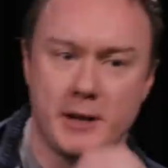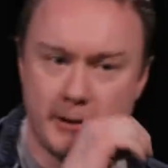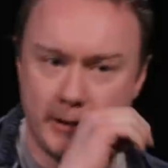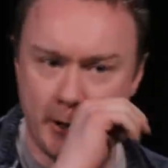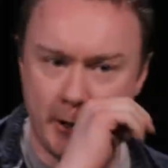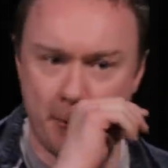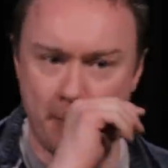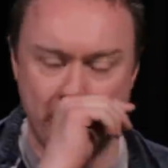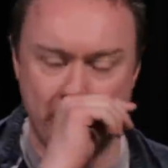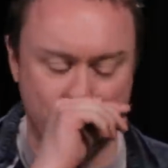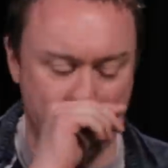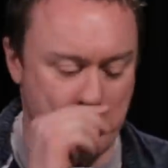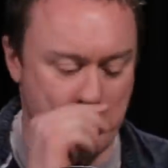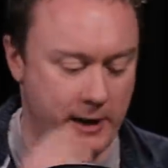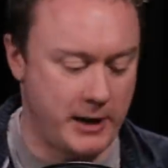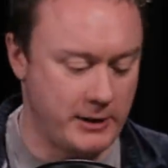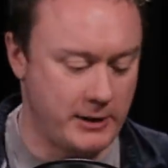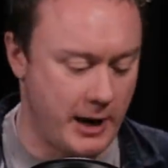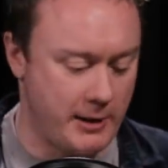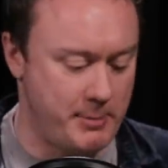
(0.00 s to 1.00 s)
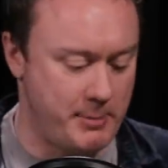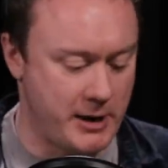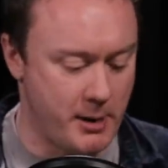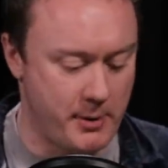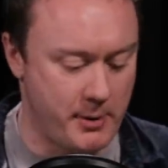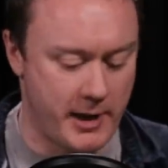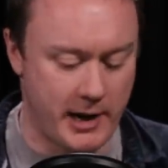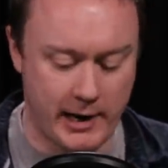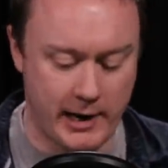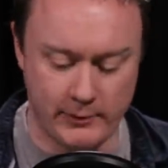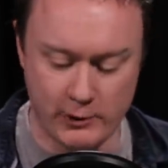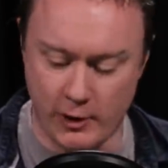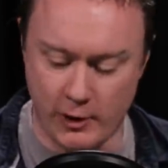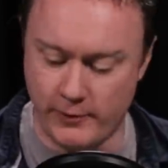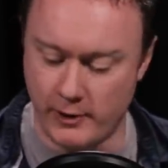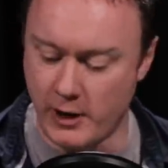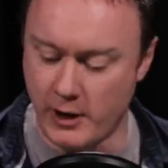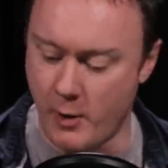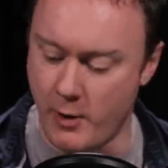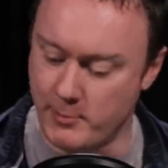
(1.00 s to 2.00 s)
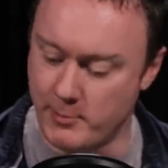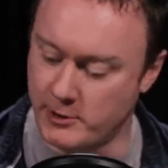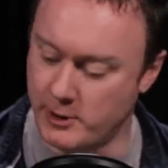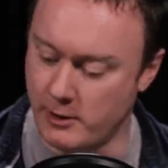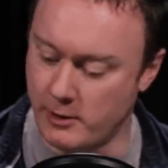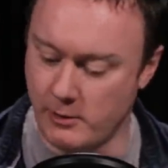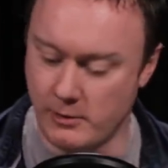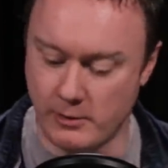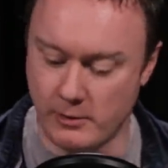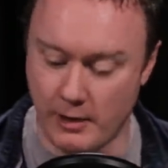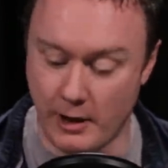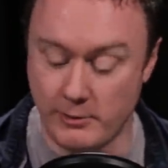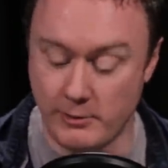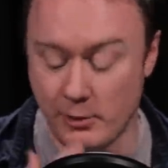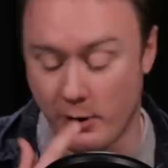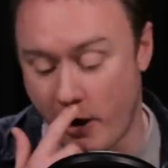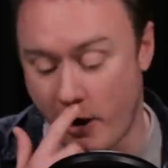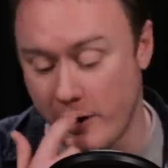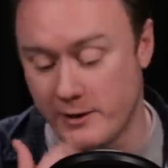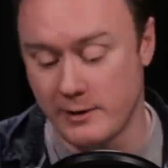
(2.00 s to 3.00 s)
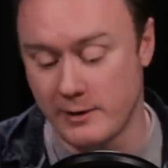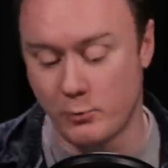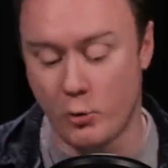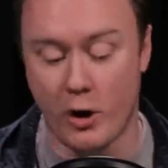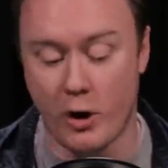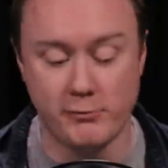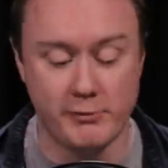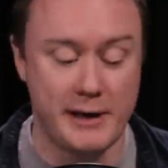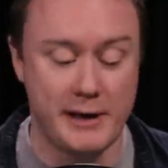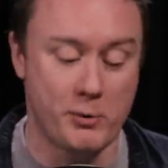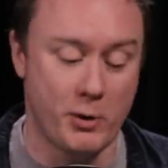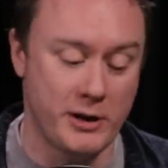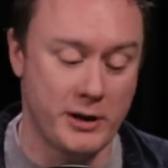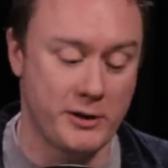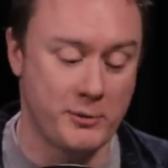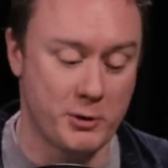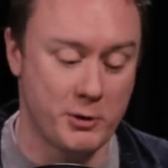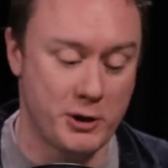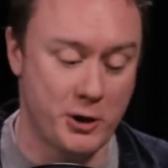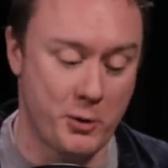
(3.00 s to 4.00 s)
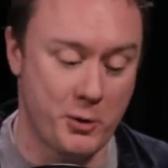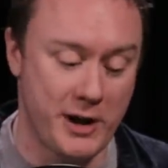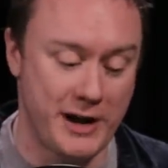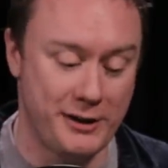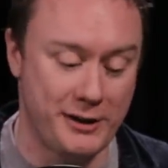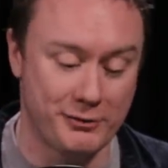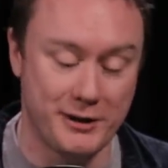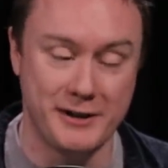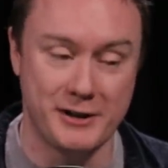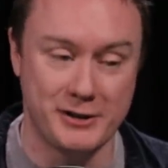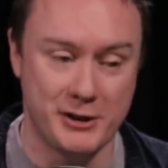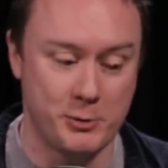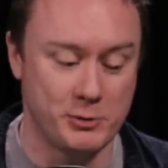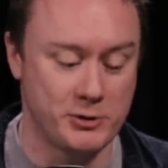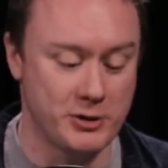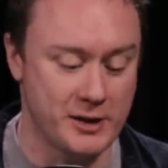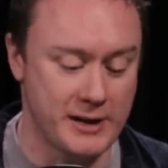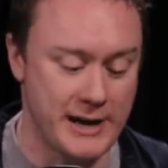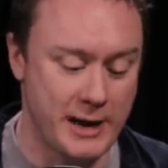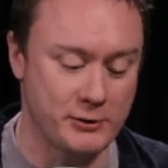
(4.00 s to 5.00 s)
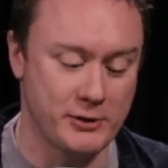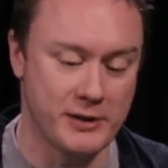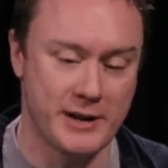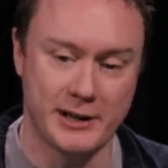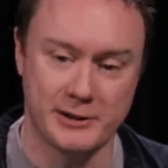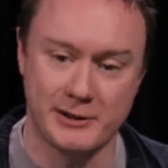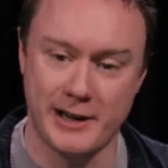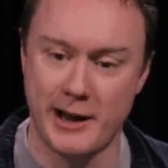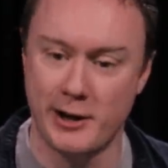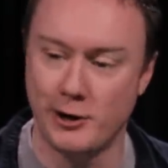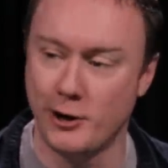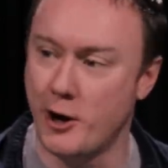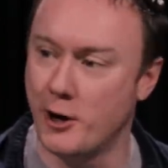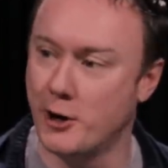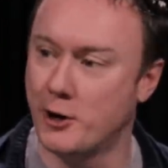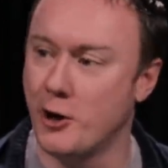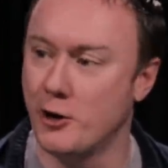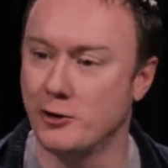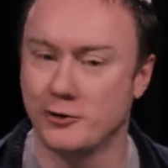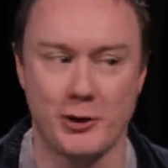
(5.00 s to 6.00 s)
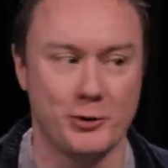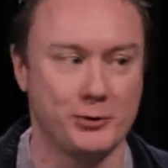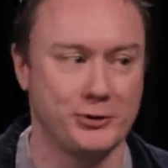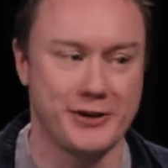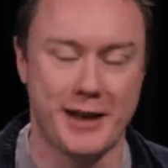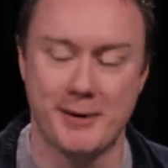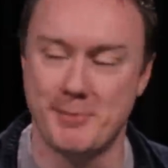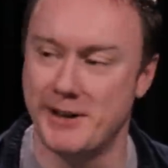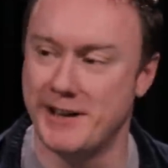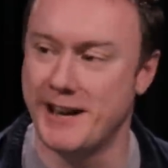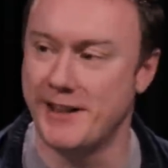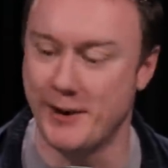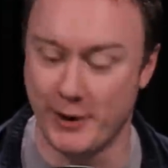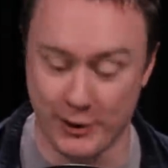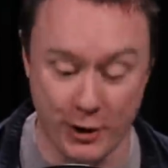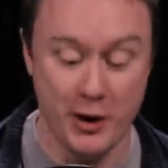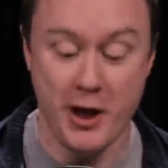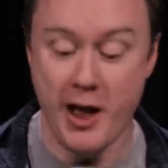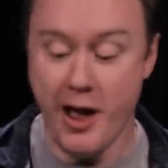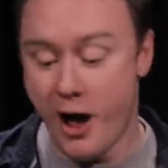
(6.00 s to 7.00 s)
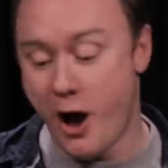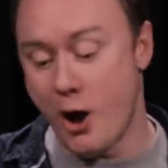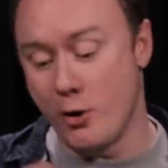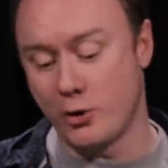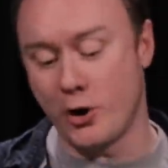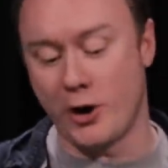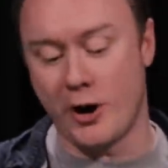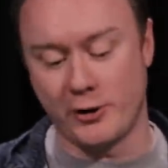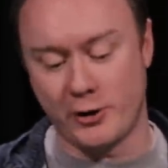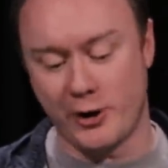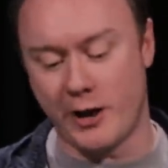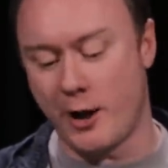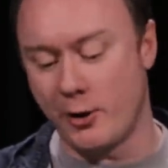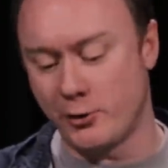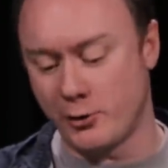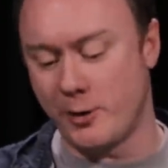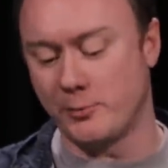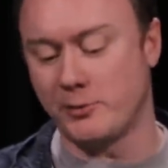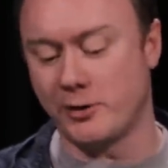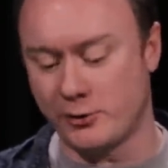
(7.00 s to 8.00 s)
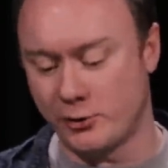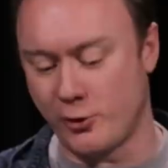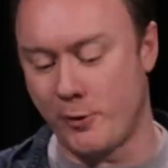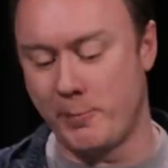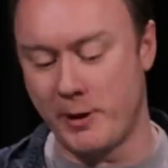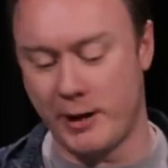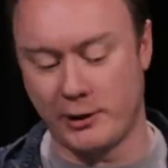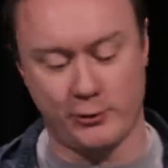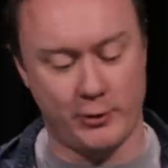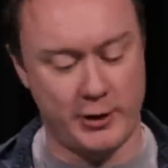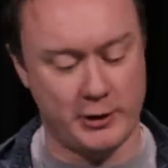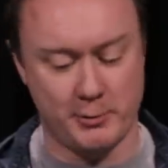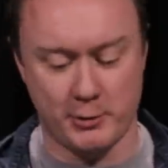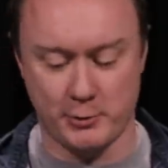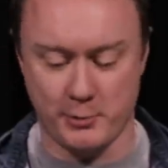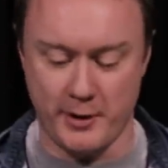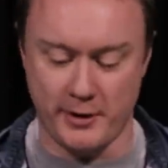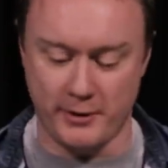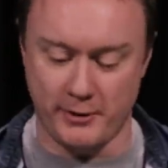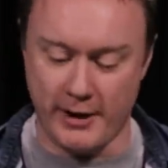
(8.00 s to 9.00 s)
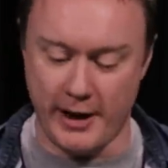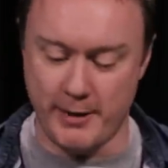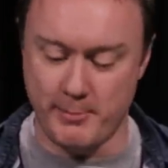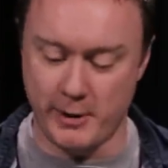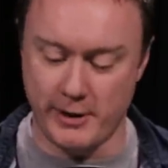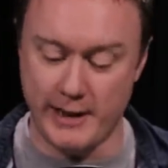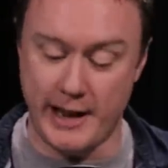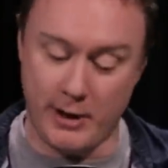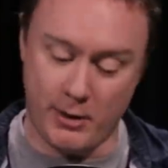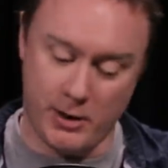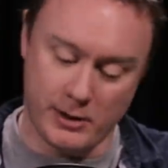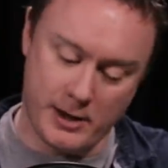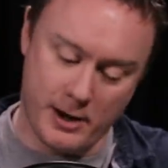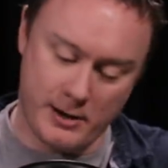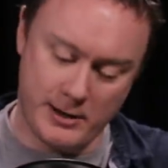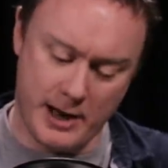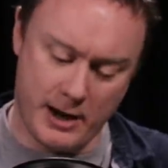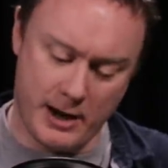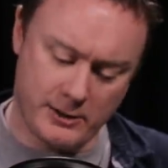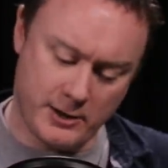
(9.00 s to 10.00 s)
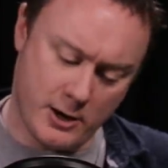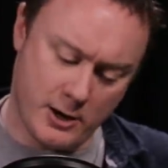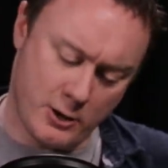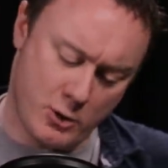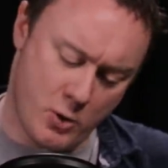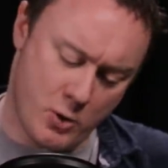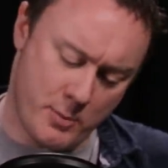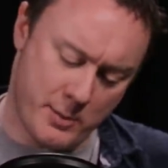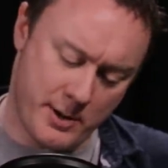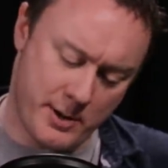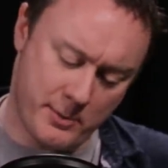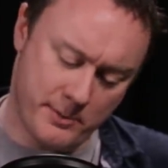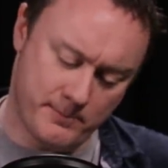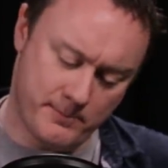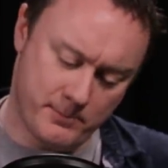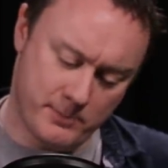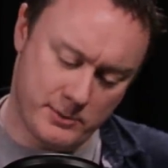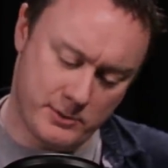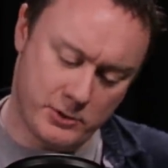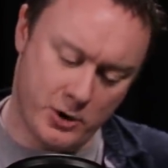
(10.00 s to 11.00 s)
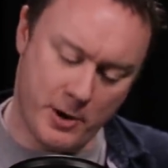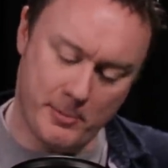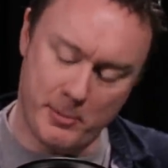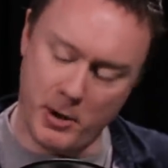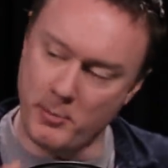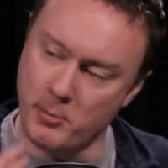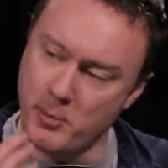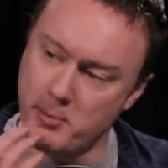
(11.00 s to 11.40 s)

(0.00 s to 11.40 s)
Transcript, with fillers: thing to do would be sort of pick yeah pick up where that leaves off and go up to. I, I what I really wanted them to do at E3 this year was just announce the next line of consoles because that'd be neat. Oh. oh, good. I'll do, I'll do it to the sort of PS4, Xbox One. Great, but now I don't. Yeah, I don't know quite where that would timeline